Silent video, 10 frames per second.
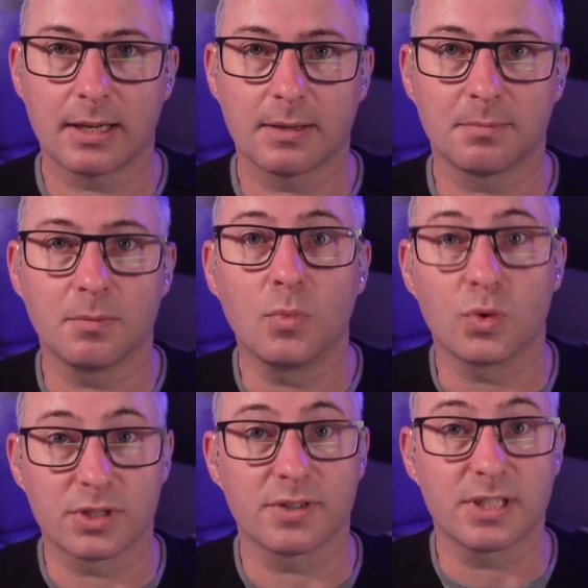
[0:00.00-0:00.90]
more
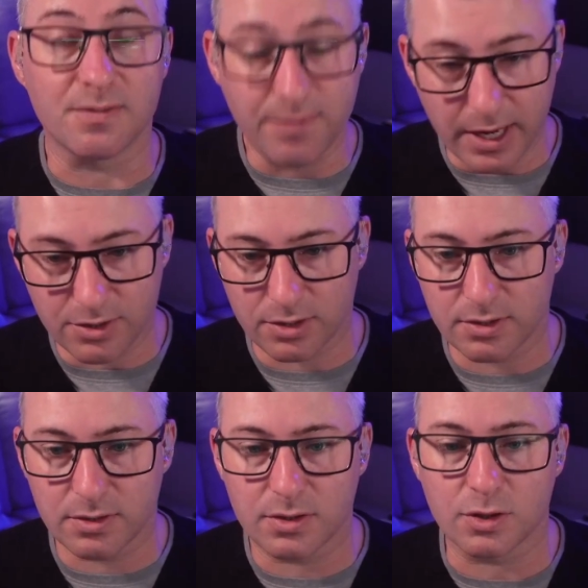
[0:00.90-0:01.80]
serious
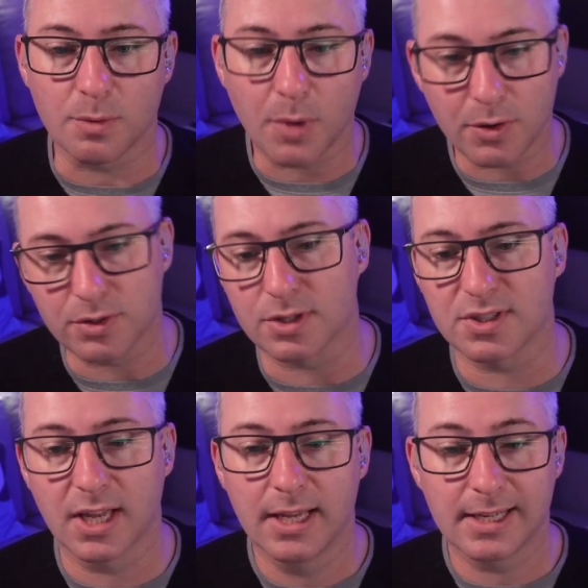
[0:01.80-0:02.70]
infections, pneumonias,
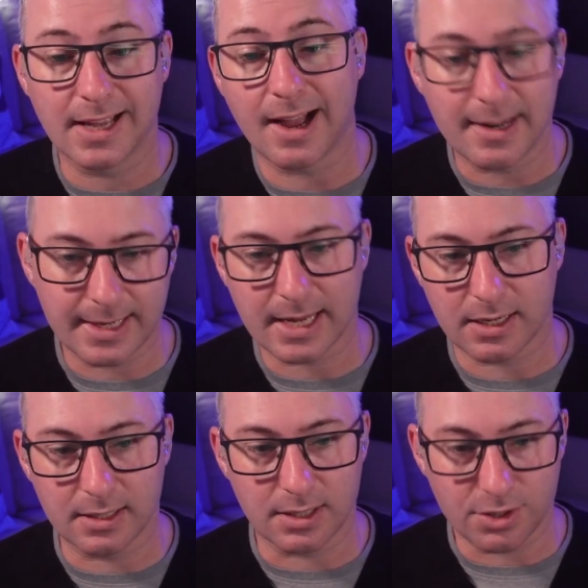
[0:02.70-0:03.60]
cardiac
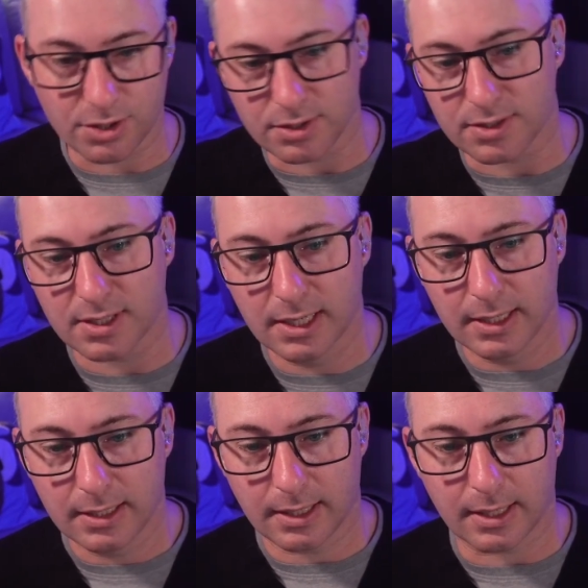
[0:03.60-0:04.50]
conditions,
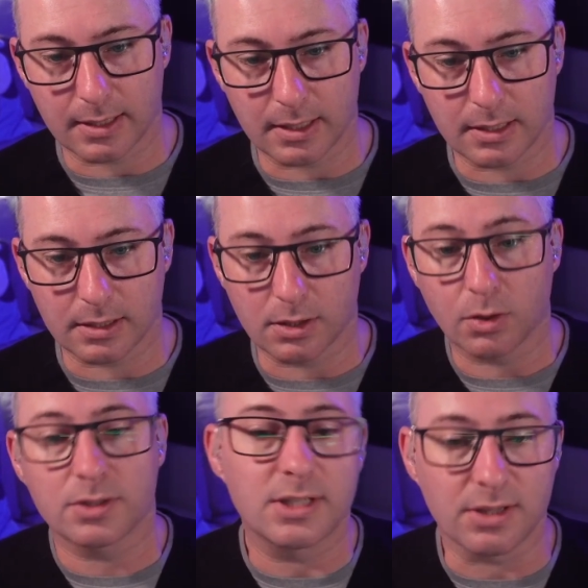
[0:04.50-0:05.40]

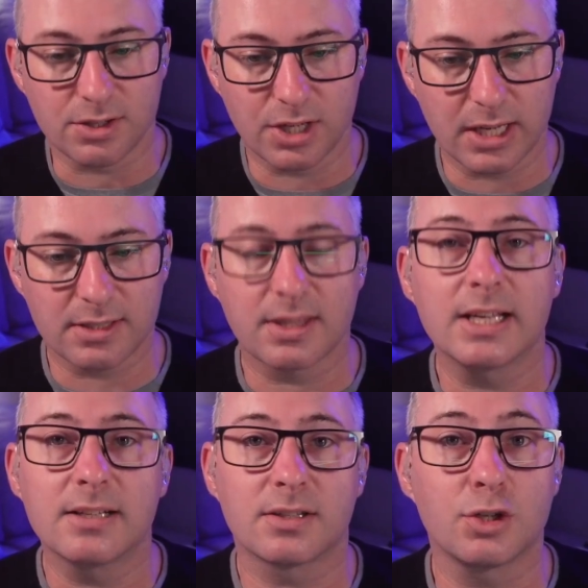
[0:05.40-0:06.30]
clots in the chest,
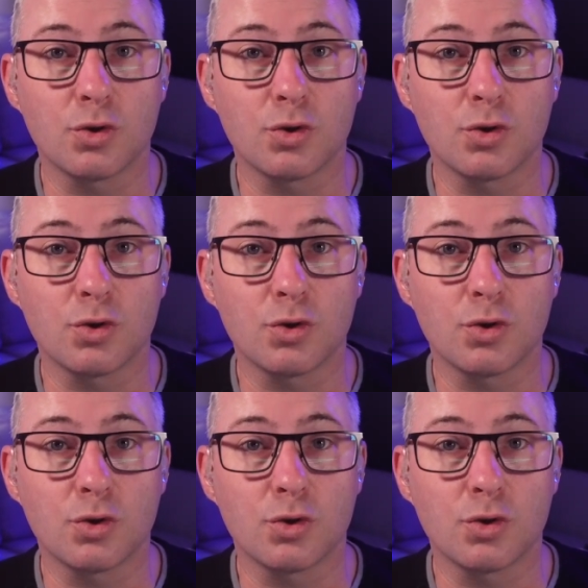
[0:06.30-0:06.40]
things that you